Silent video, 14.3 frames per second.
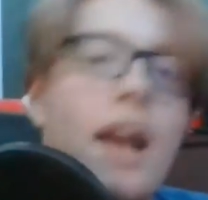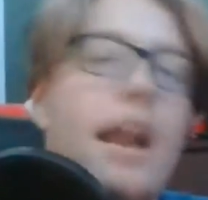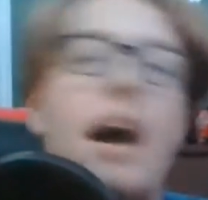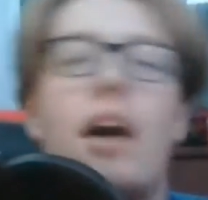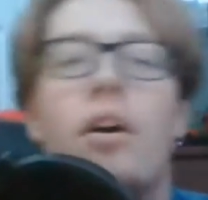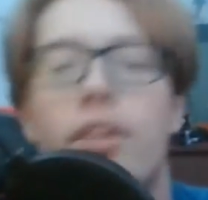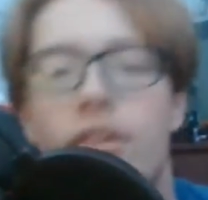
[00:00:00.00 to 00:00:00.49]

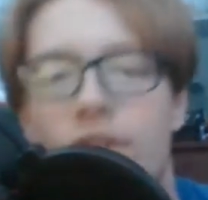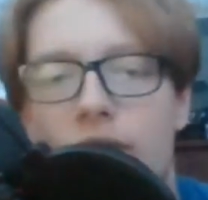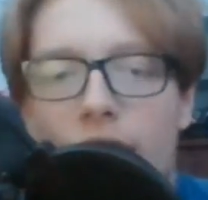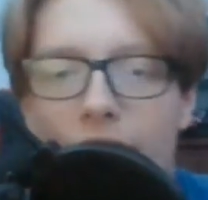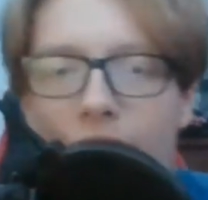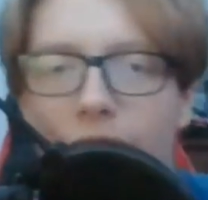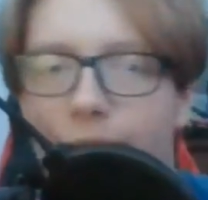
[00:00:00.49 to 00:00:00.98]
Now, this
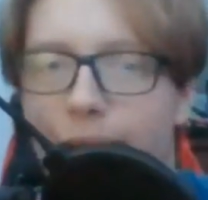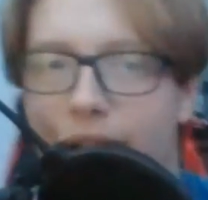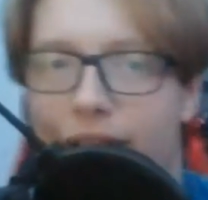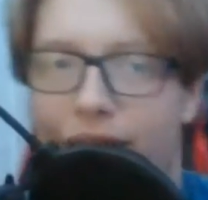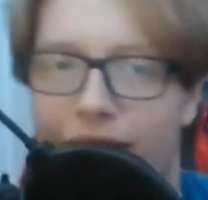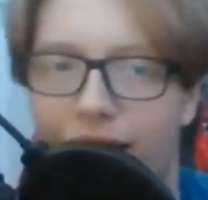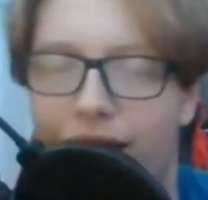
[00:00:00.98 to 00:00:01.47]
drink I've
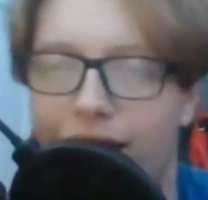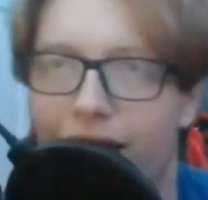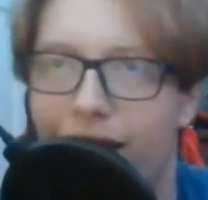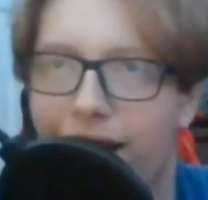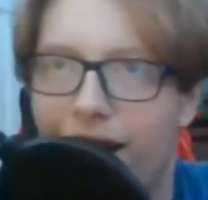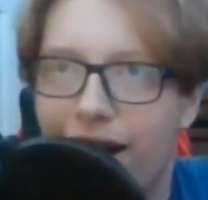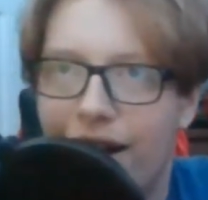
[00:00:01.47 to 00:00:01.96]
been
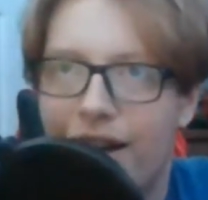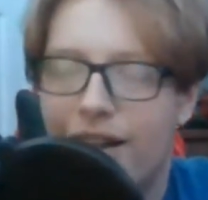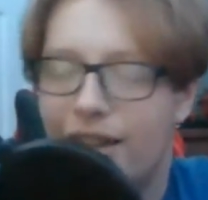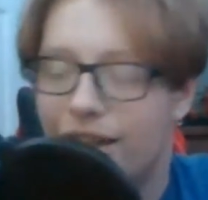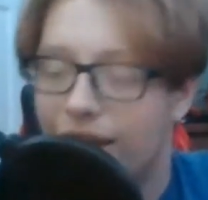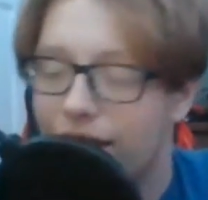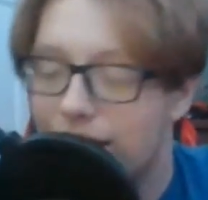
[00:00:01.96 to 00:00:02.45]

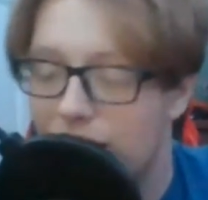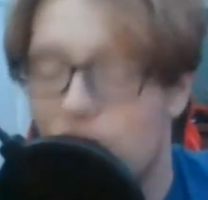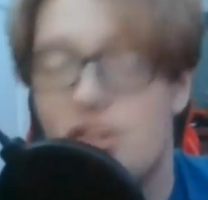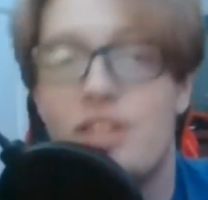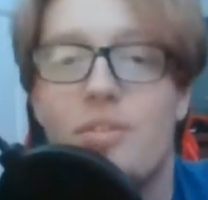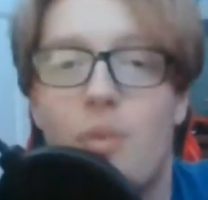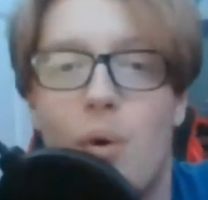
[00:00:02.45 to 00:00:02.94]

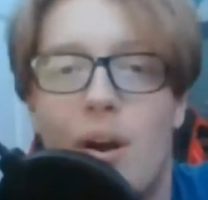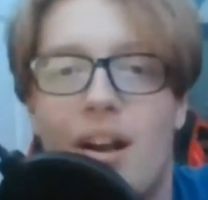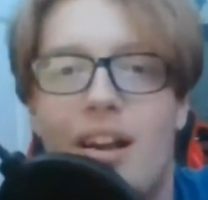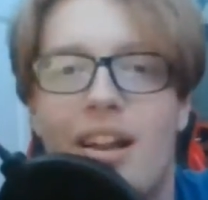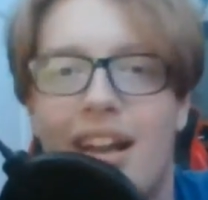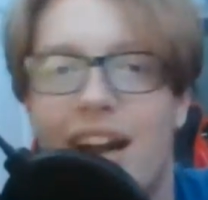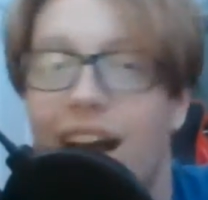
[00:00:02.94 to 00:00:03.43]
searching for,
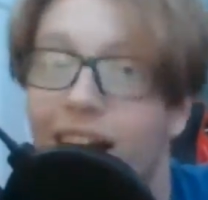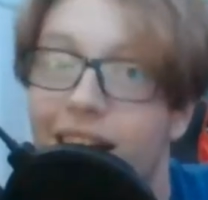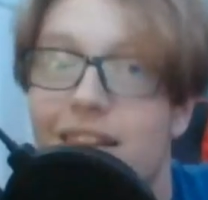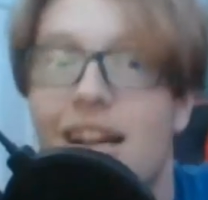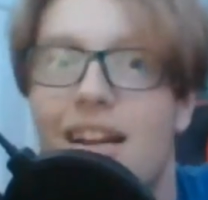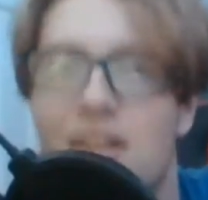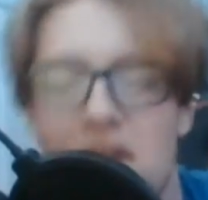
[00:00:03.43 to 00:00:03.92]
and
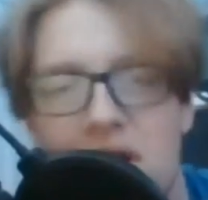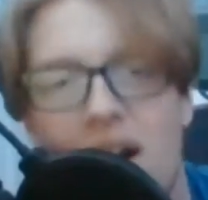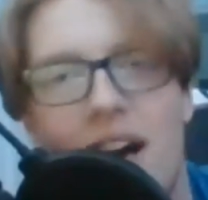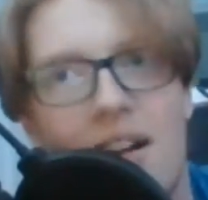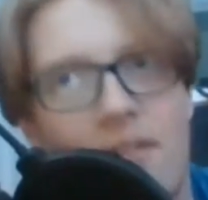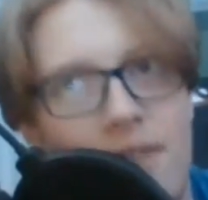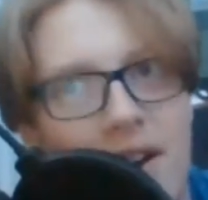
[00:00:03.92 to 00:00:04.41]
I, I know
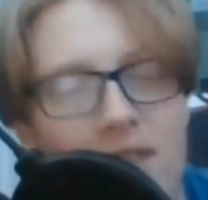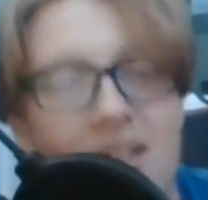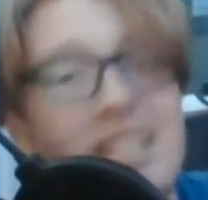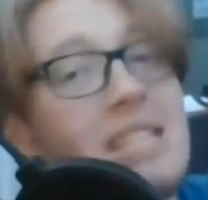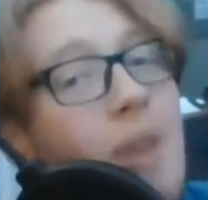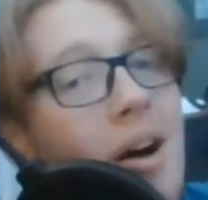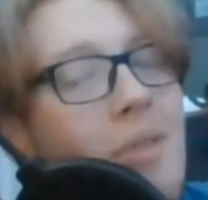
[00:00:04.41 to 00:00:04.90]
I found a
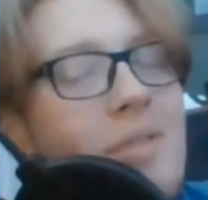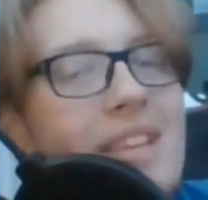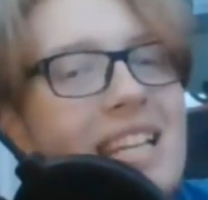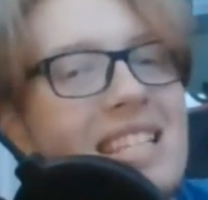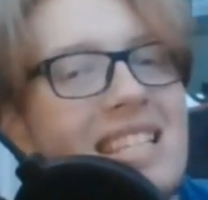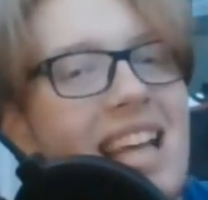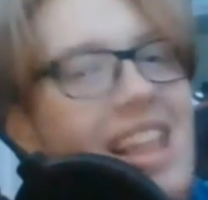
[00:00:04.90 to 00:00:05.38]
spot where
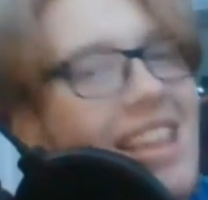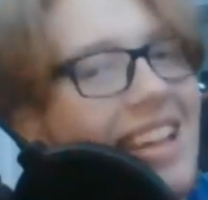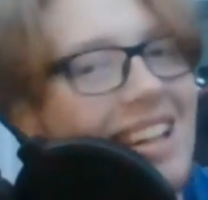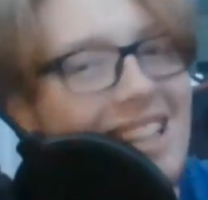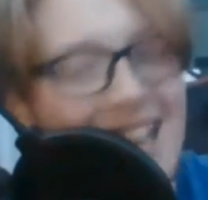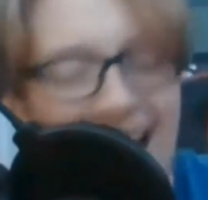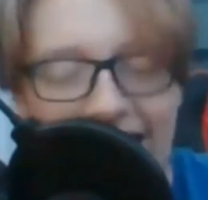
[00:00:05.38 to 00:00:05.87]
they sell it
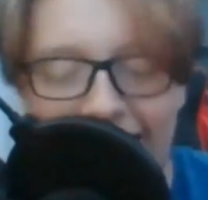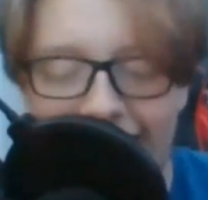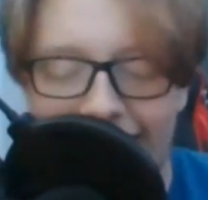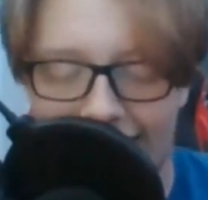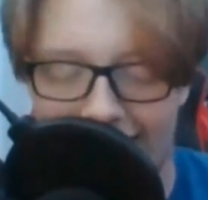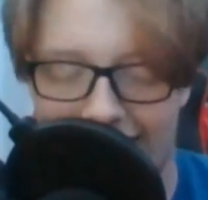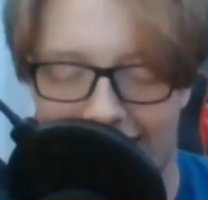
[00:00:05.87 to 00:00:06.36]
in
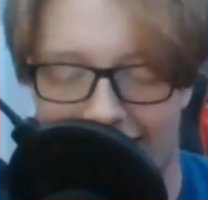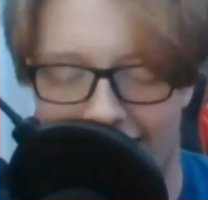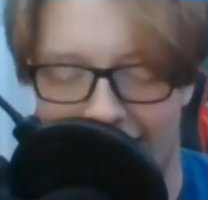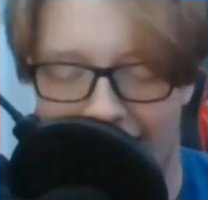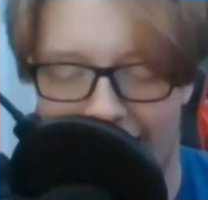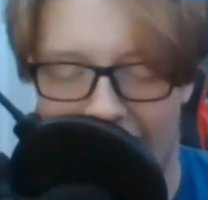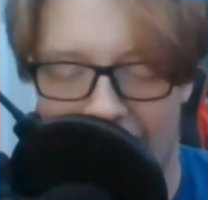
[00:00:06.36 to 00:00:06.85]
Canada.
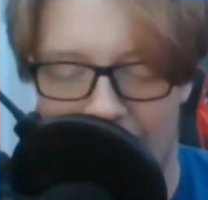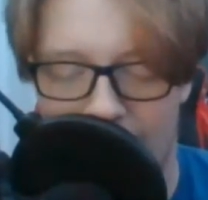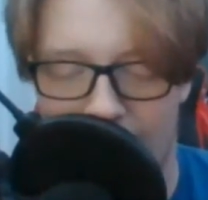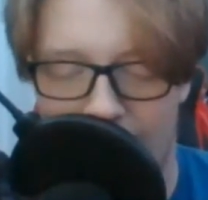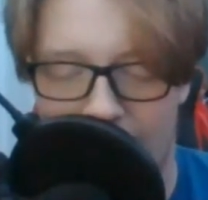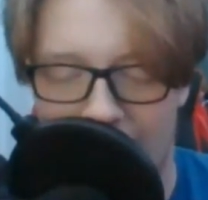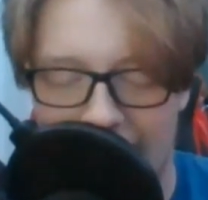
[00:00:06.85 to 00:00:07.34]

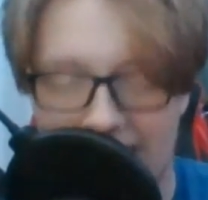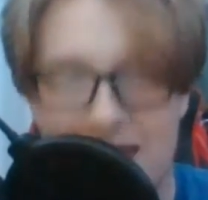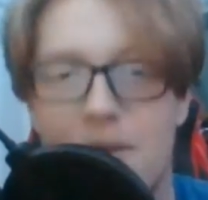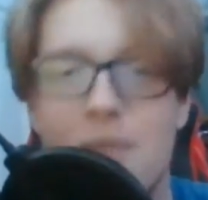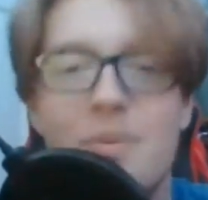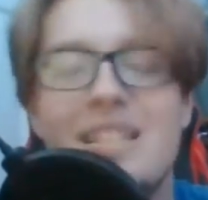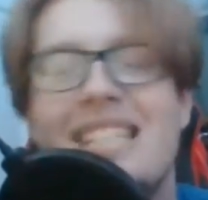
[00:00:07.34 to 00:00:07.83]
Um,
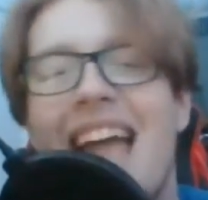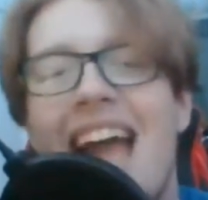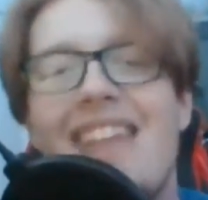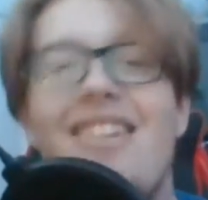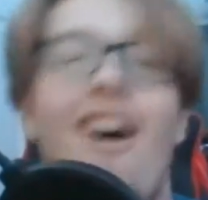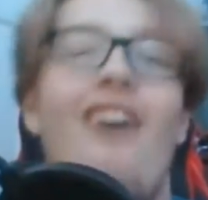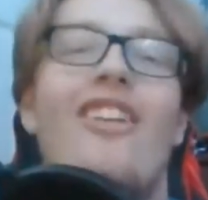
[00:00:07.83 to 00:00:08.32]
except it was
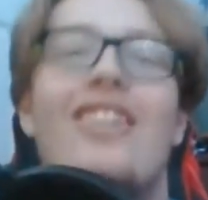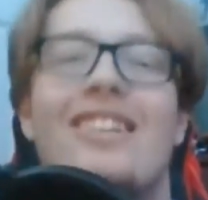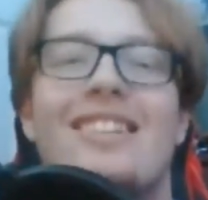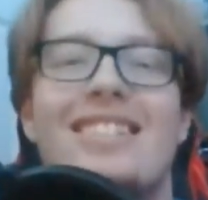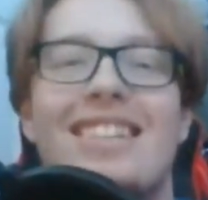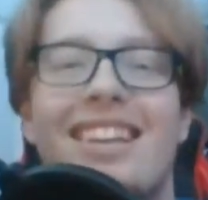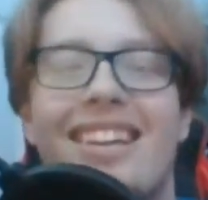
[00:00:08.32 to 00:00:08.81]
ten dollars.